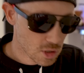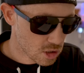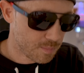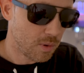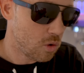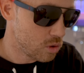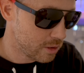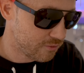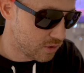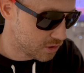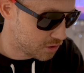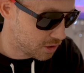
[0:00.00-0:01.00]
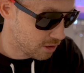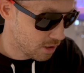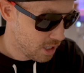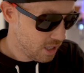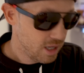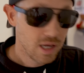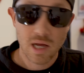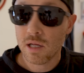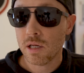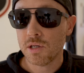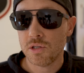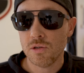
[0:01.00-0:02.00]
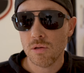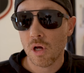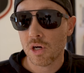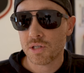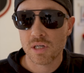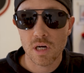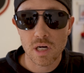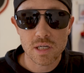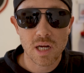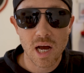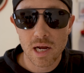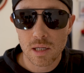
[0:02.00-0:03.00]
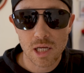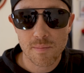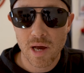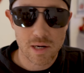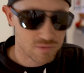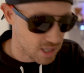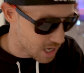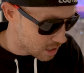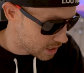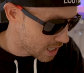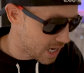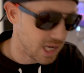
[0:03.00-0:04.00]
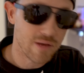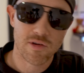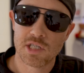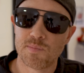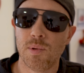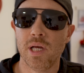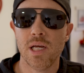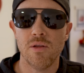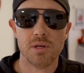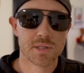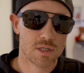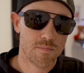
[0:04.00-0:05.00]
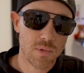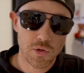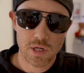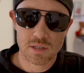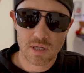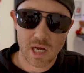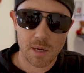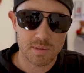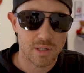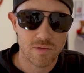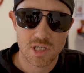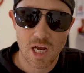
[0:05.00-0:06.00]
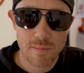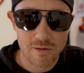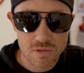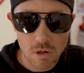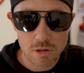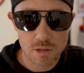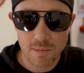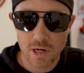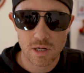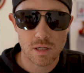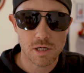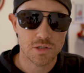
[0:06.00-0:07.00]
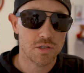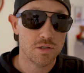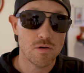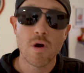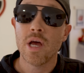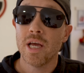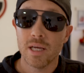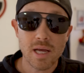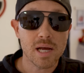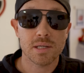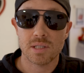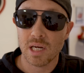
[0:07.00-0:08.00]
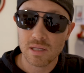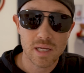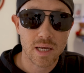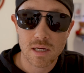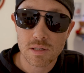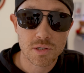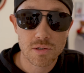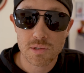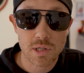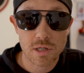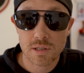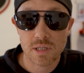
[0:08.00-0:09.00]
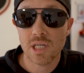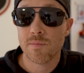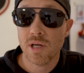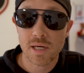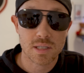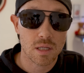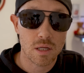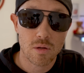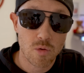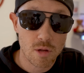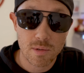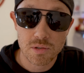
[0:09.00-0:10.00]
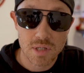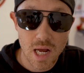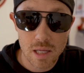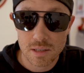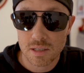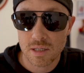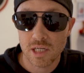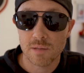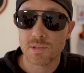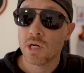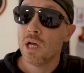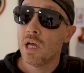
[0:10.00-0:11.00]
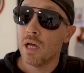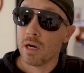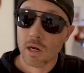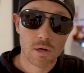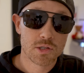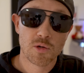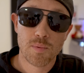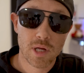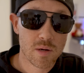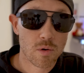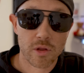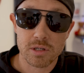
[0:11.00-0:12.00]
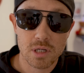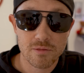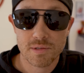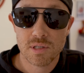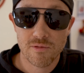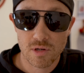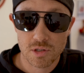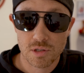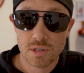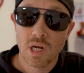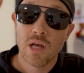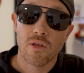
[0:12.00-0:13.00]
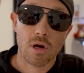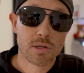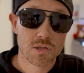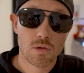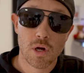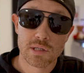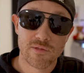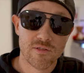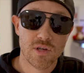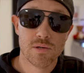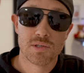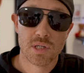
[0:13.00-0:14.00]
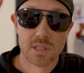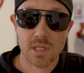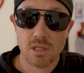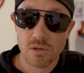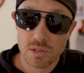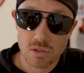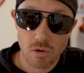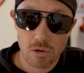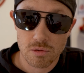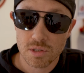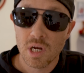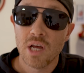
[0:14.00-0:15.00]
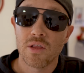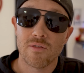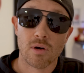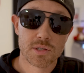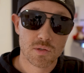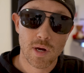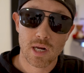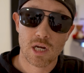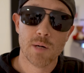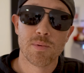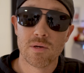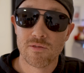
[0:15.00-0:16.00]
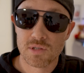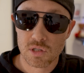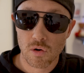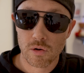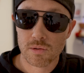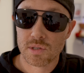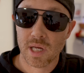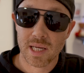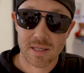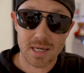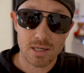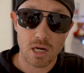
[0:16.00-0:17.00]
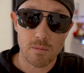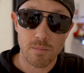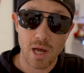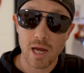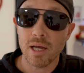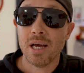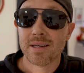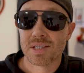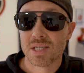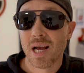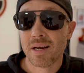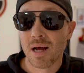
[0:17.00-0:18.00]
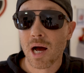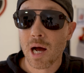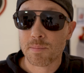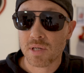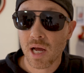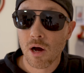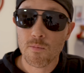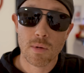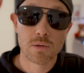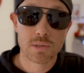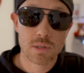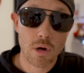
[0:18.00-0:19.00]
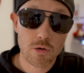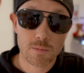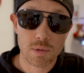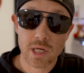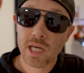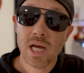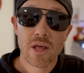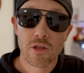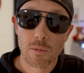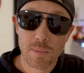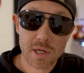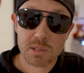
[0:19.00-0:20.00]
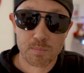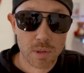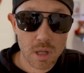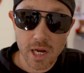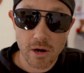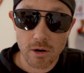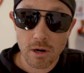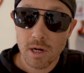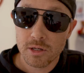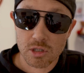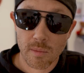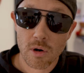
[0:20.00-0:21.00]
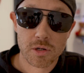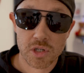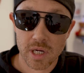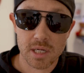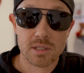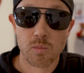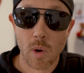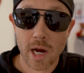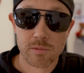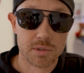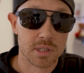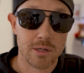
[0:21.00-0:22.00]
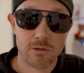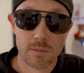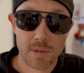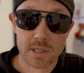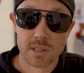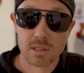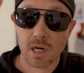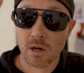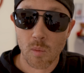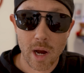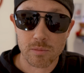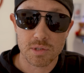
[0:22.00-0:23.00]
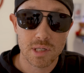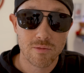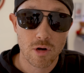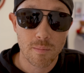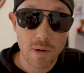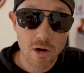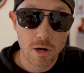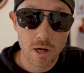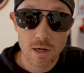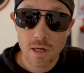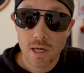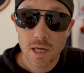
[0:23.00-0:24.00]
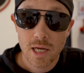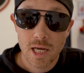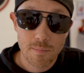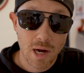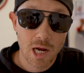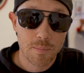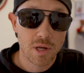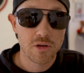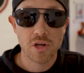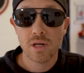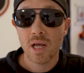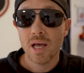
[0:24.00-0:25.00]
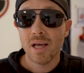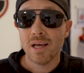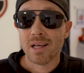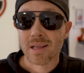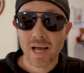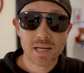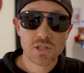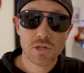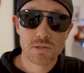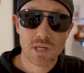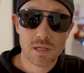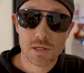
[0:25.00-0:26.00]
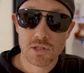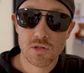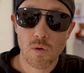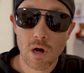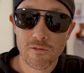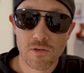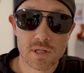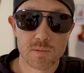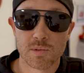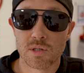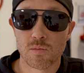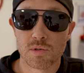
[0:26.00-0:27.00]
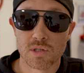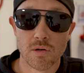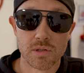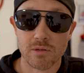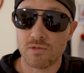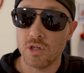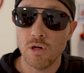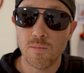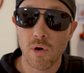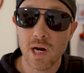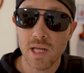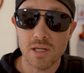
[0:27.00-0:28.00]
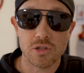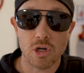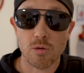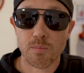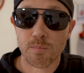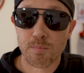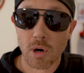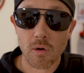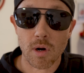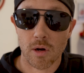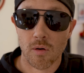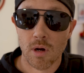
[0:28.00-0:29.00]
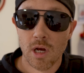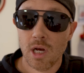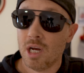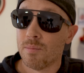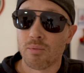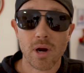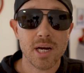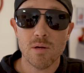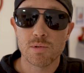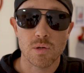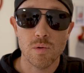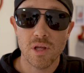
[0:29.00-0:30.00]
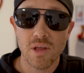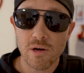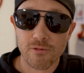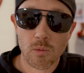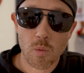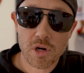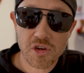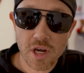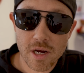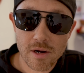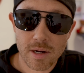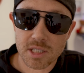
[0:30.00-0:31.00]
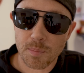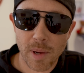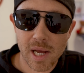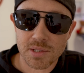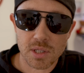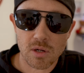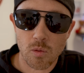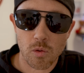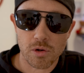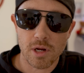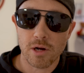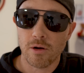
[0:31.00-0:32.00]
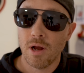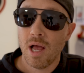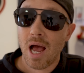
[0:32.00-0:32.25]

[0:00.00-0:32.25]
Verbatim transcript: It's a poll of this year. LSU lost an ungodly amount of talent. I have explained this a million times every time I've talked about LSU. Yes, I think LSU is a good team. Yes, I think they're one of the most talented teams. They also play in one of the toughest divisions. They also lost 15 or 16 of their starters. They've also had a couple of starters that did come back, decide to opt out, most notably their best player, Jamar Chase, wide receiver, the best wide receiver in America, in my opinion. Last year's LSU offense was a result of Joe Brady and Joe Burrow. Brady was only there for 1 year as the passing coordinator.